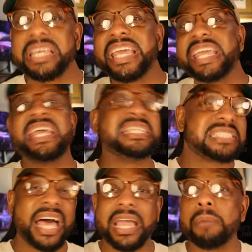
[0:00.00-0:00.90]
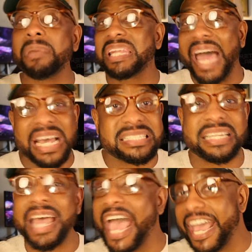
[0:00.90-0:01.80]
He is like a
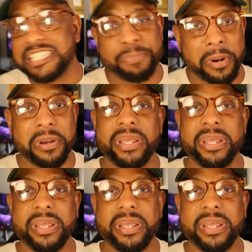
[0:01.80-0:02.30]
Melazin expert,